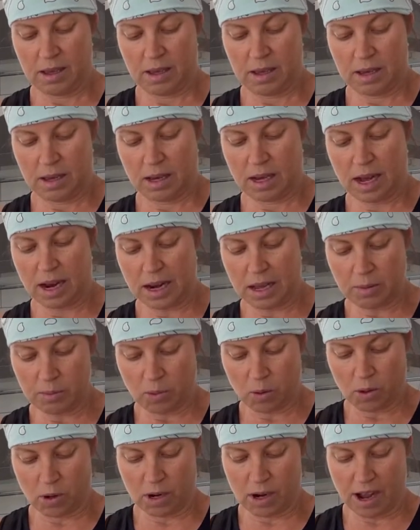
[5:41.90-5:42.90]
cutting
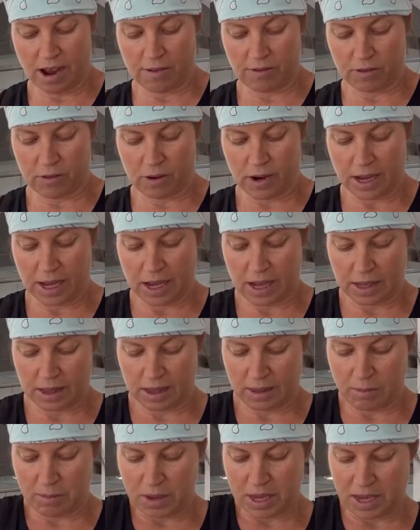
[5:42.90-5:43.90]
board after I cut
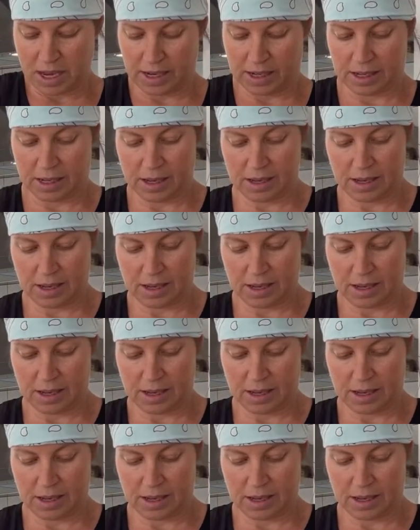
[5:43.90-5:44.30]
the meat.